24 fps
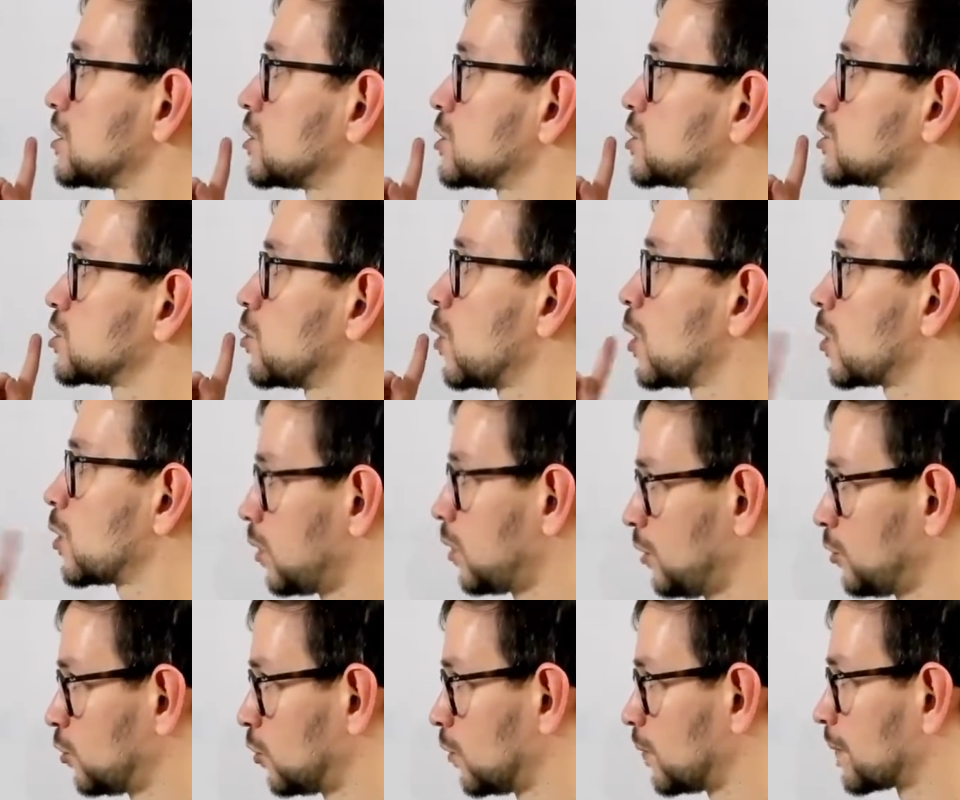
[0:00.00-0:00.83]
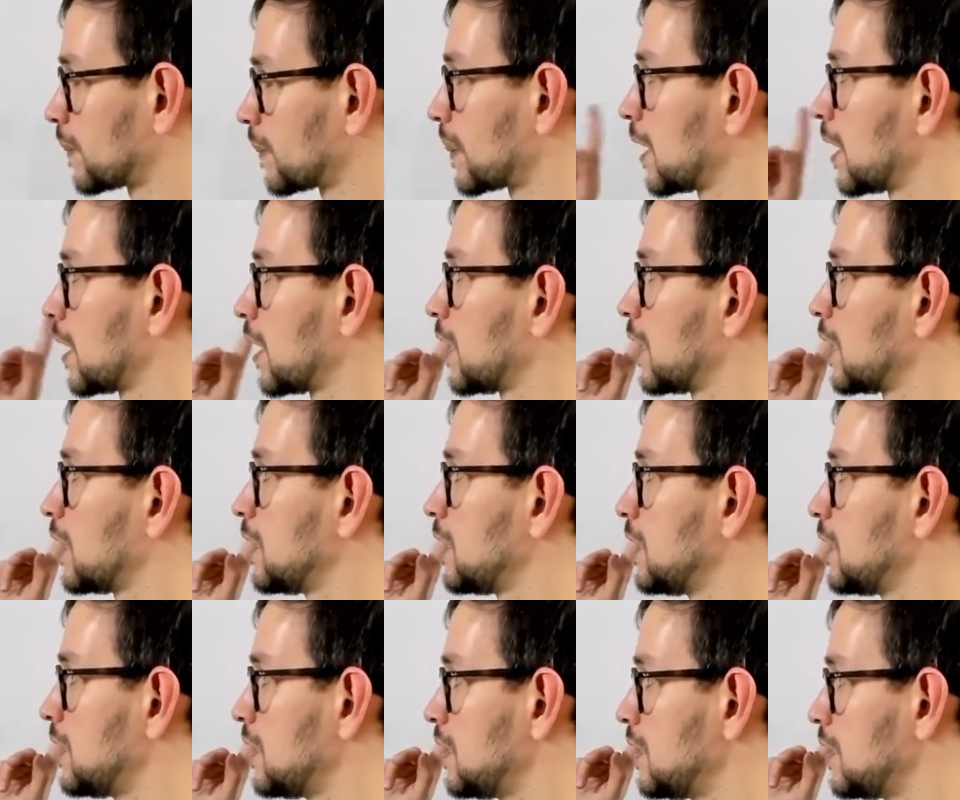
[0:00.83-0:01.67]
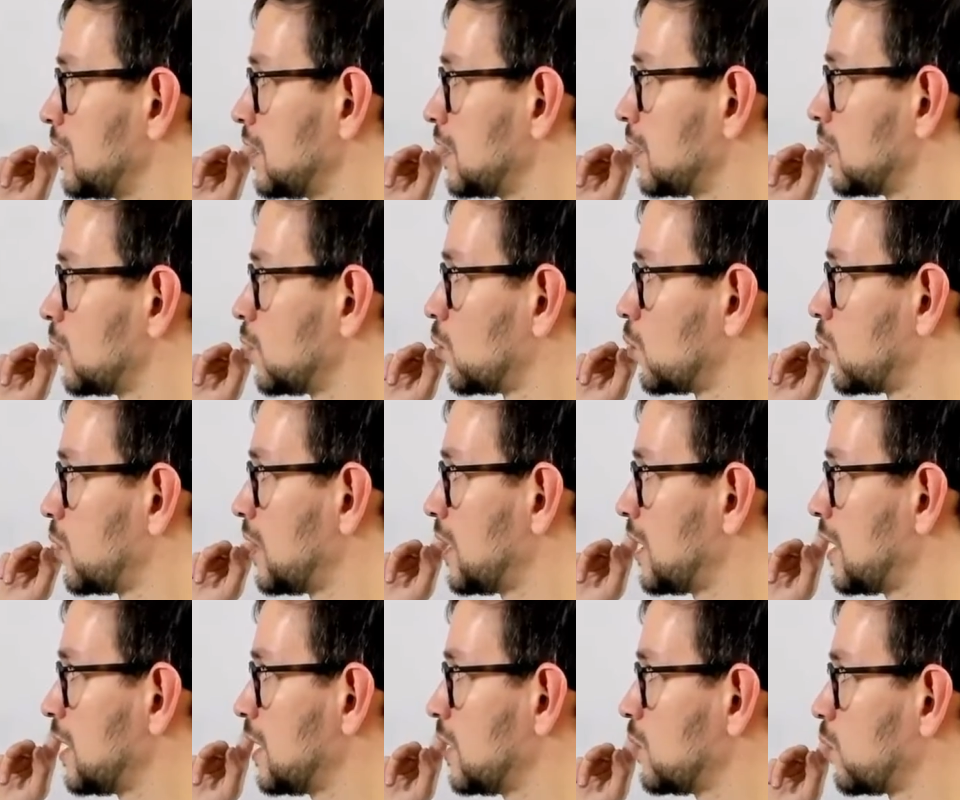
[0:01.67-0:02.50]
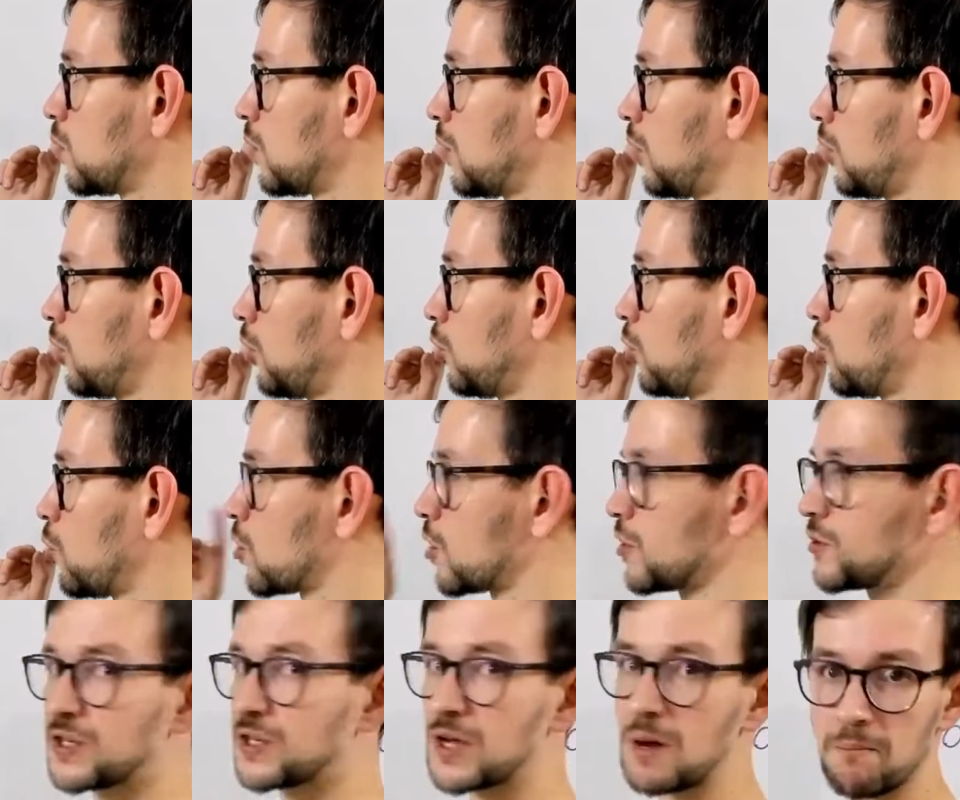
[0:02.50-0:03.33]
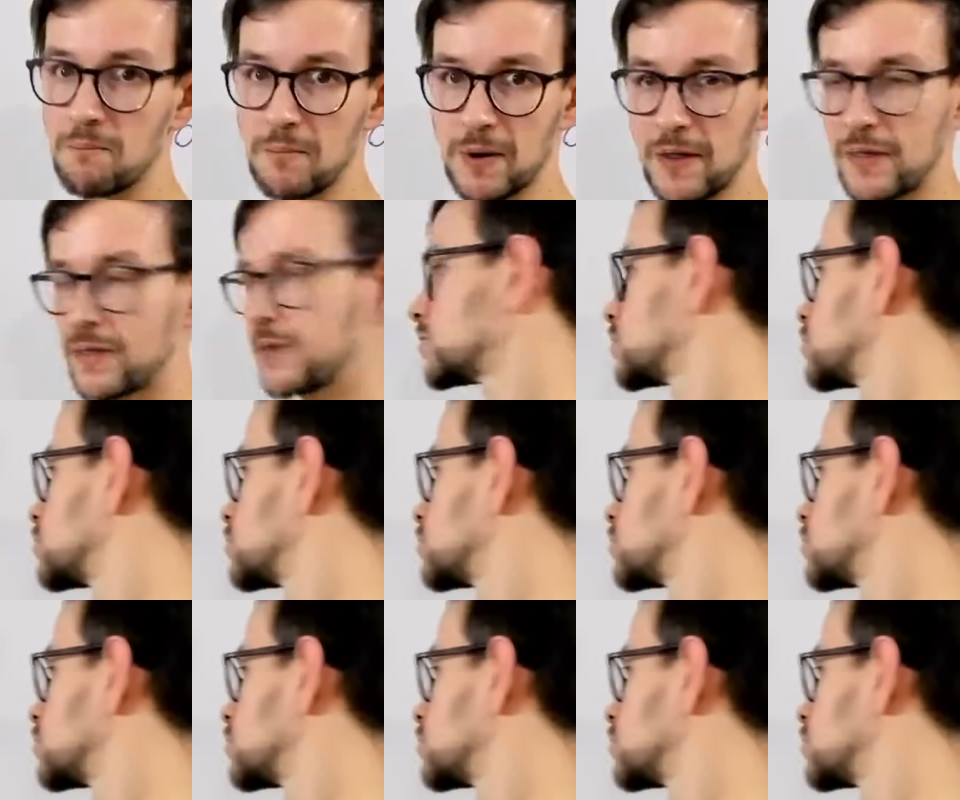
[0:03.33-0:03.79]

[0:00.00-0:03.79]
So what we'll do? we will look on some path.